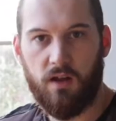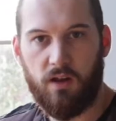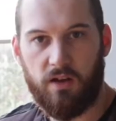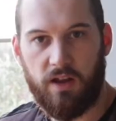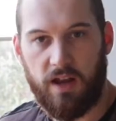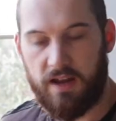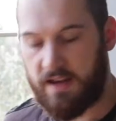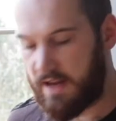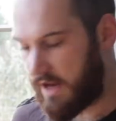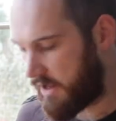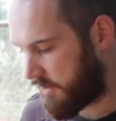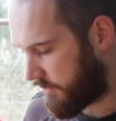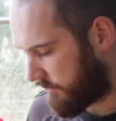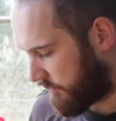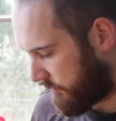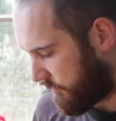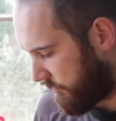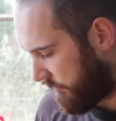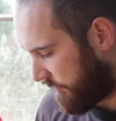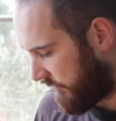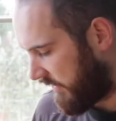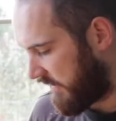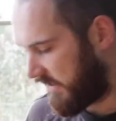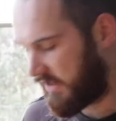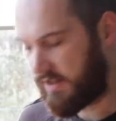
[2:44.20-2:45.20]
Okay, now that we're
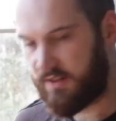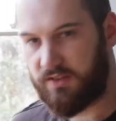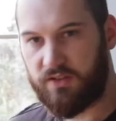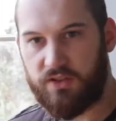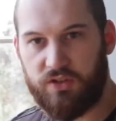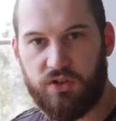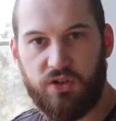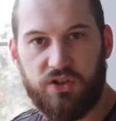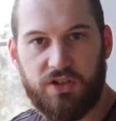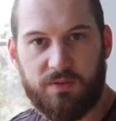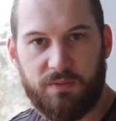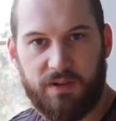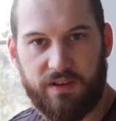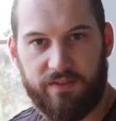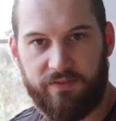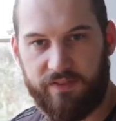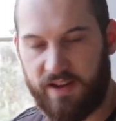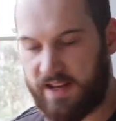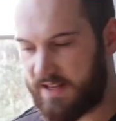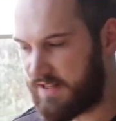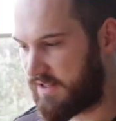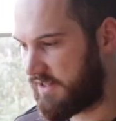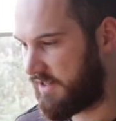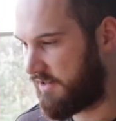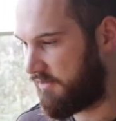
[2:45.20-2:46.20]
all feeling suitably
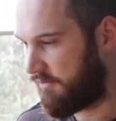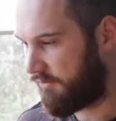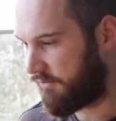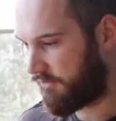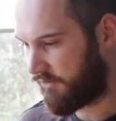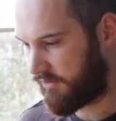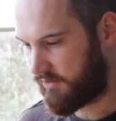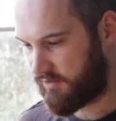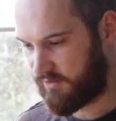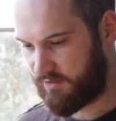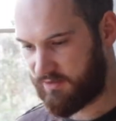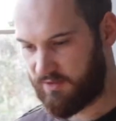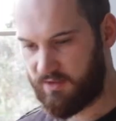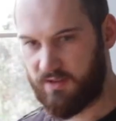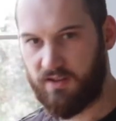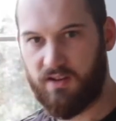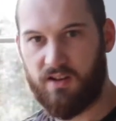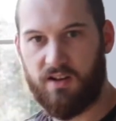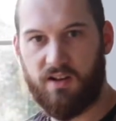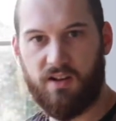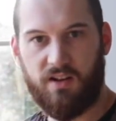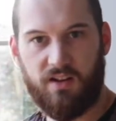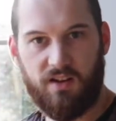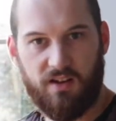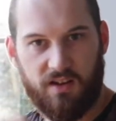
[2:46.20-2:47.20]
festive,
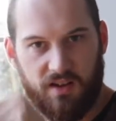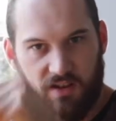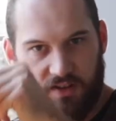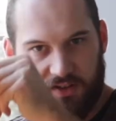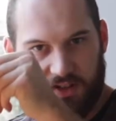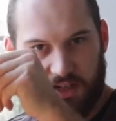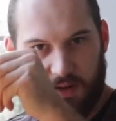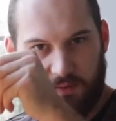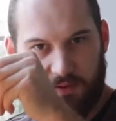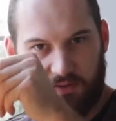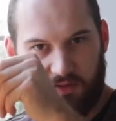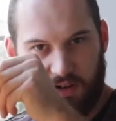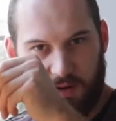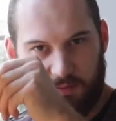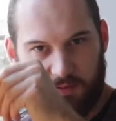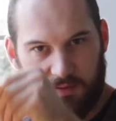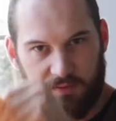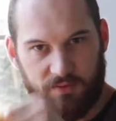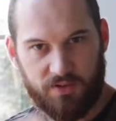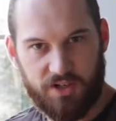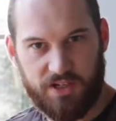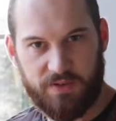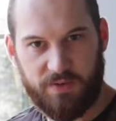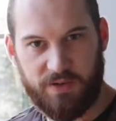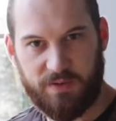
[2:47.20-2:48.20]
it's time to wrap
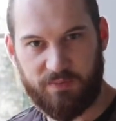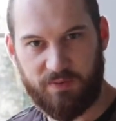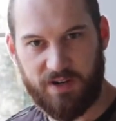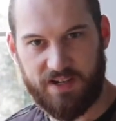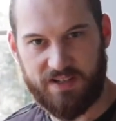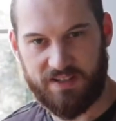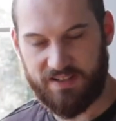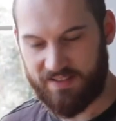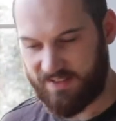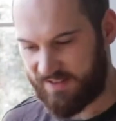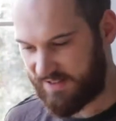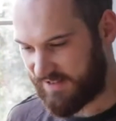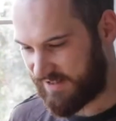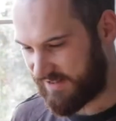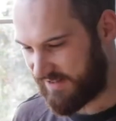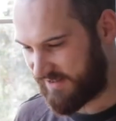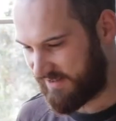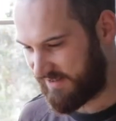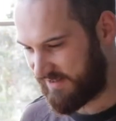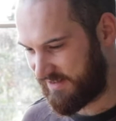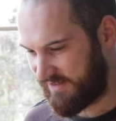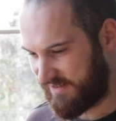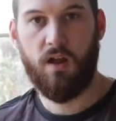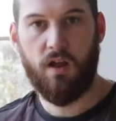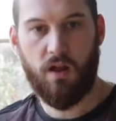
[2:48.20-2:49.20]
some Christmas presents.
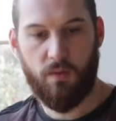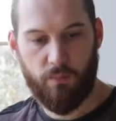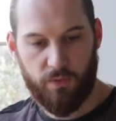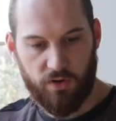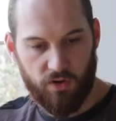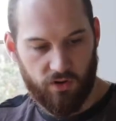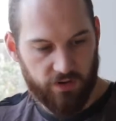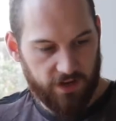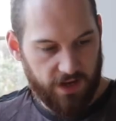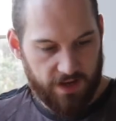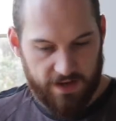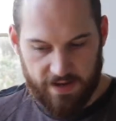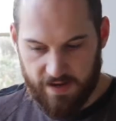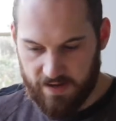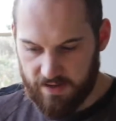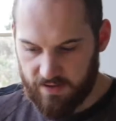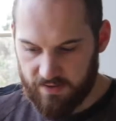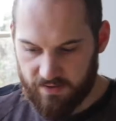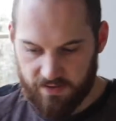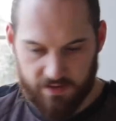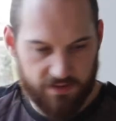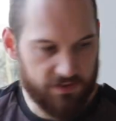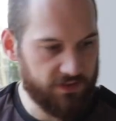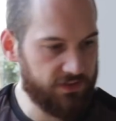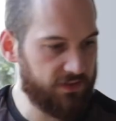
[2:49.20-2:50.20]
And we're not getting any
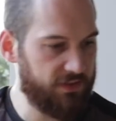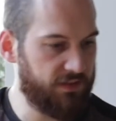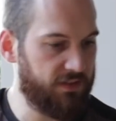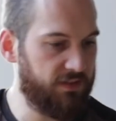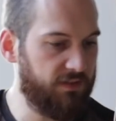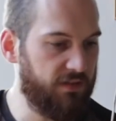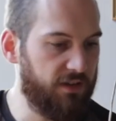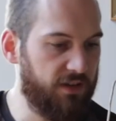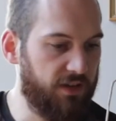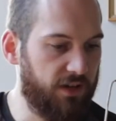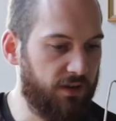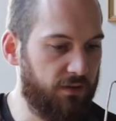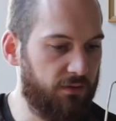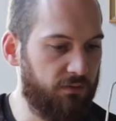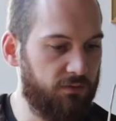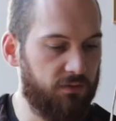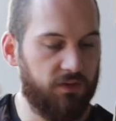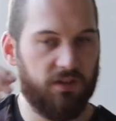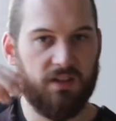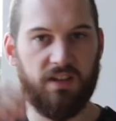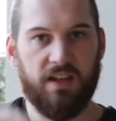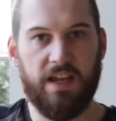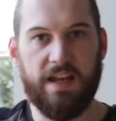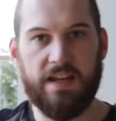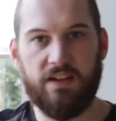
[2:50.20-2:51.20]
of this, you know,
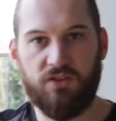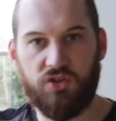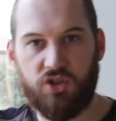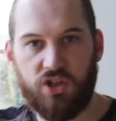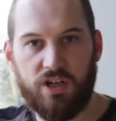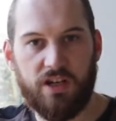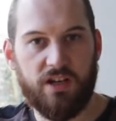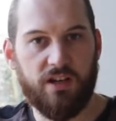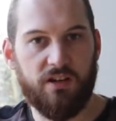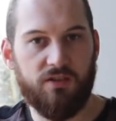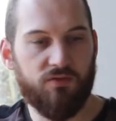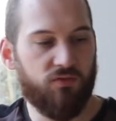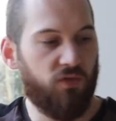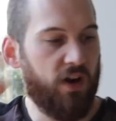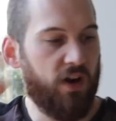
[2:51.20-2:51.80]
kitschy